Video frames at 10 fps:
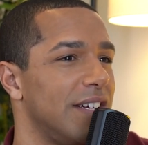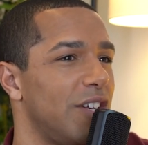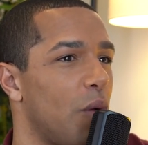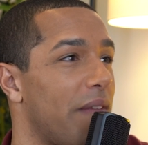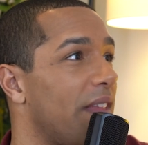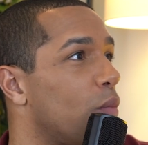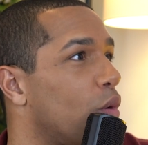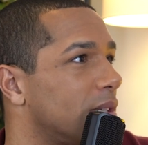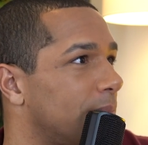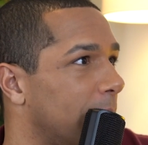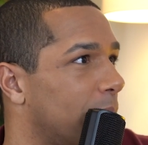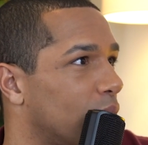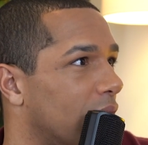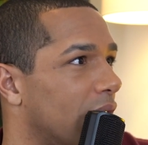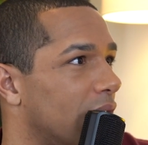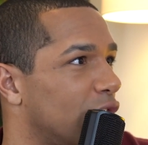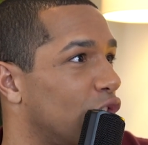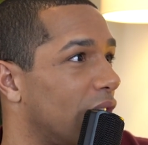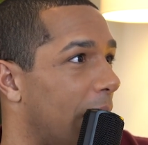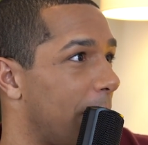you know, when there was people that
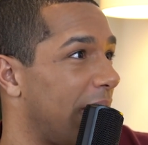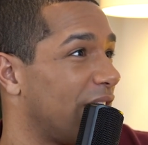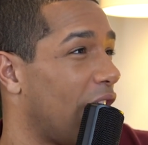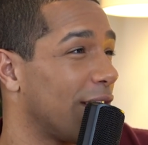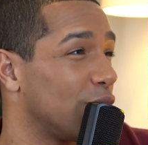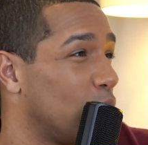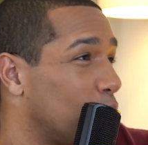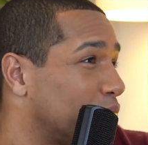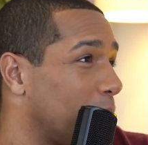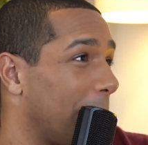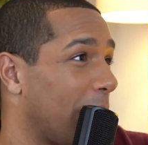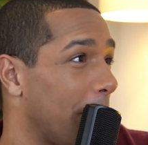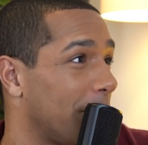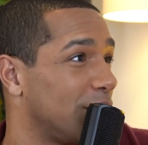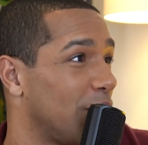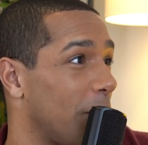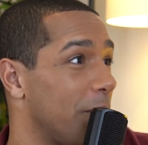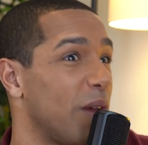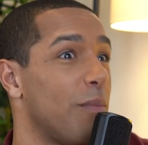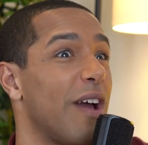looked like me and that I can talk to and be open mm. to and
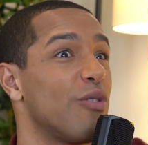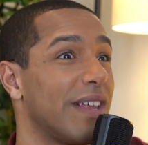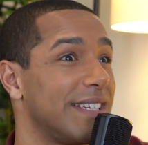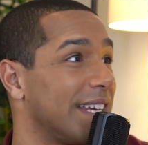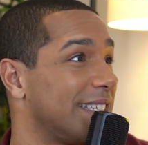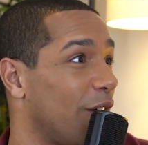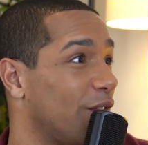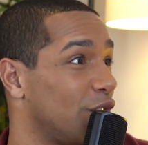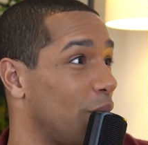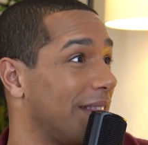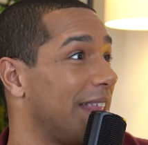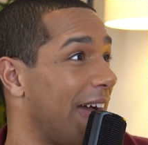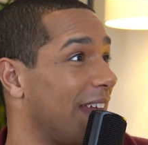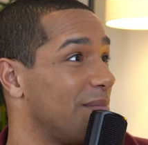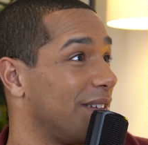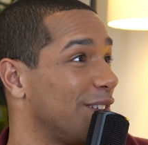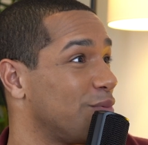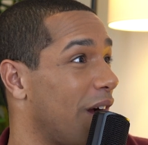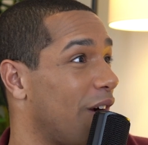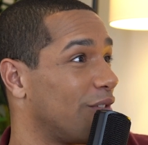be my authentic self to in that element as
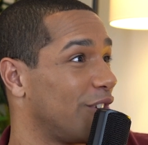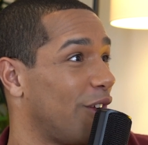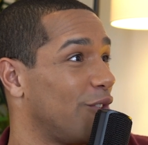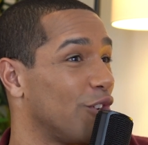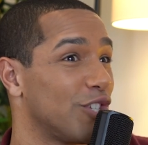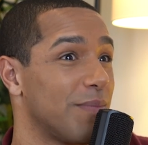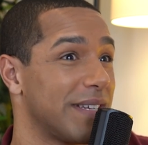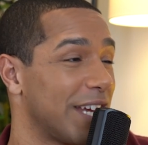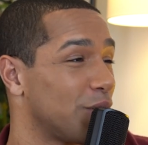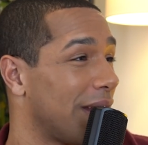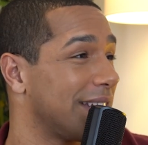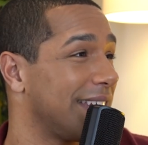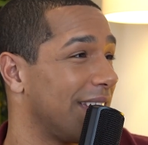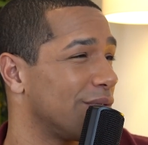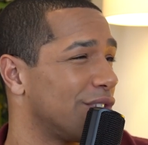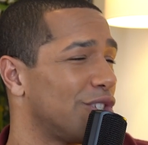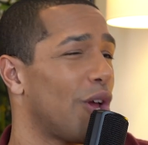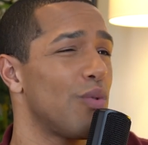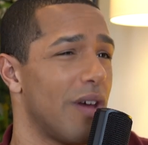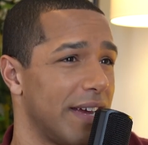well, yeah. you know, not just my sexuality. It was
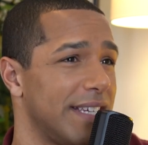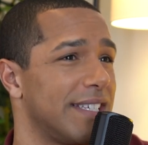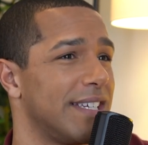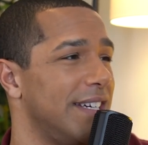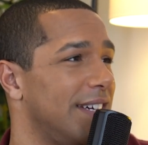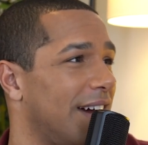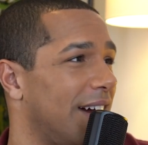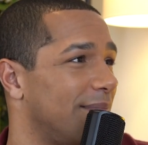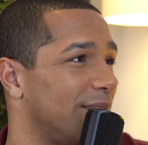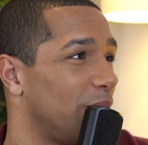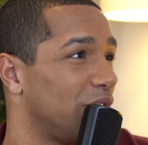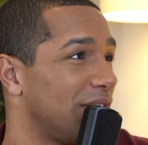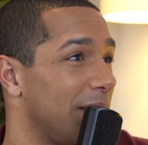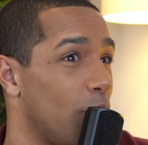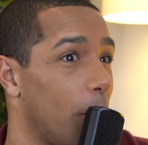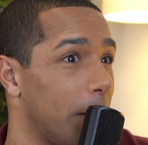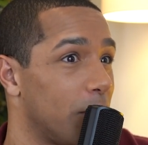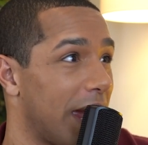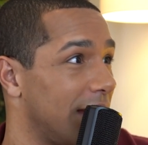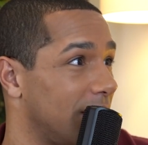so nice. Um, so we just need more
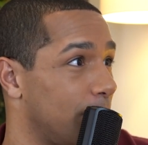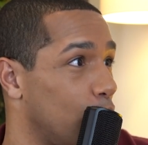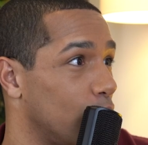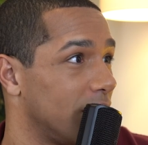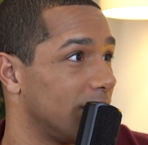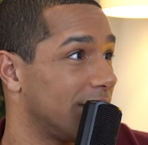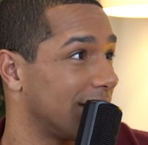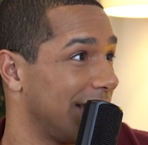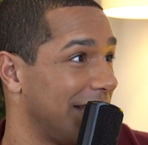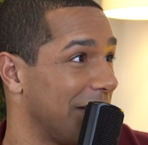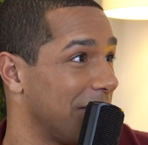people getting in the pool and succeeding.